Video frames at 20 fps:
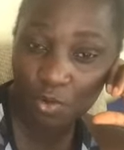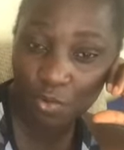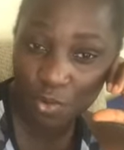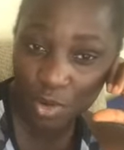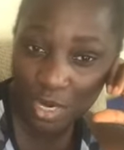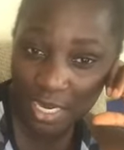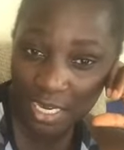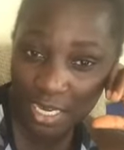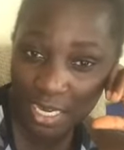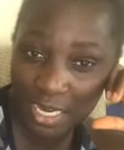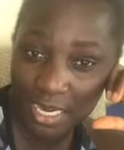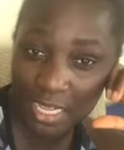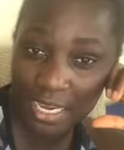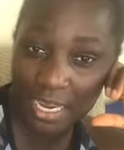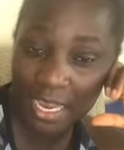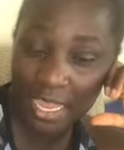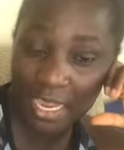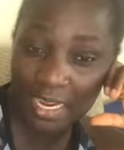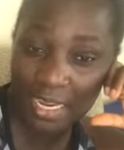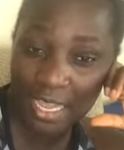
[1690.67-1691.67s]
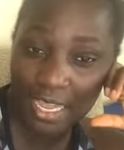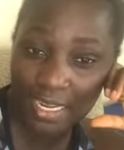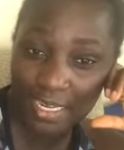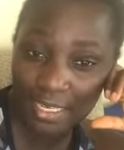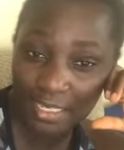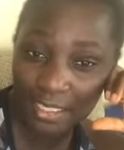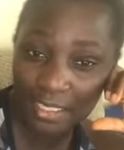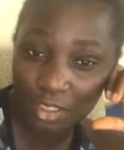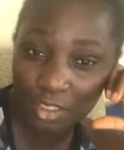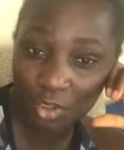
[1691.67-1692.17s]
reading it like an
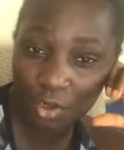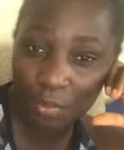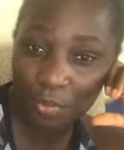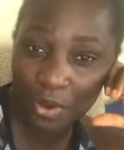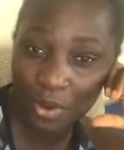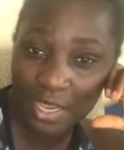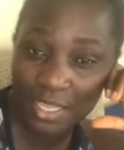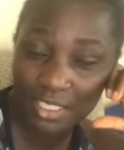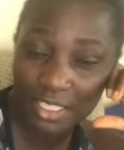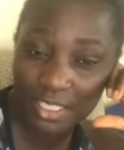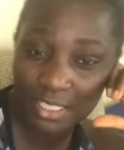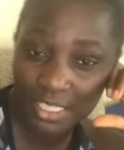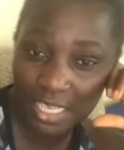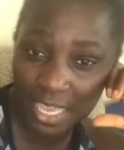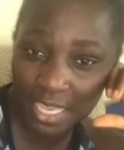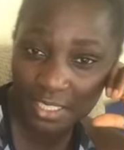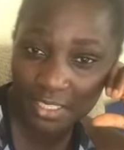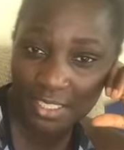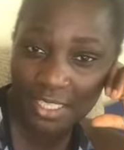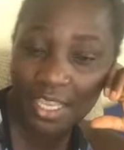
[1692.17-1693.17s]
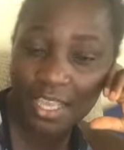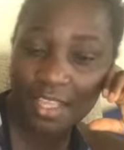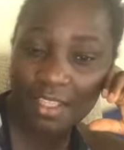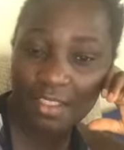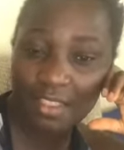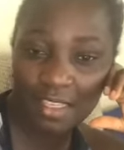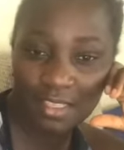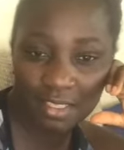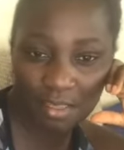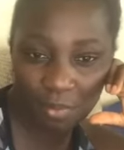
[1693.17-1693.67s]
English comprehension text,
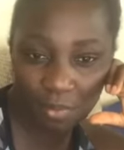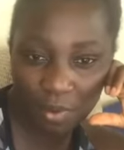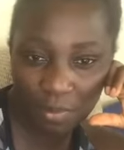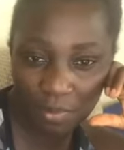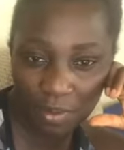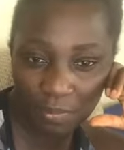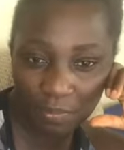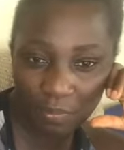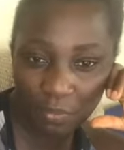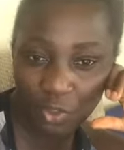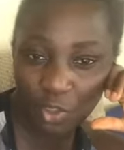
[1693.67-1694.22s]
there's a problem.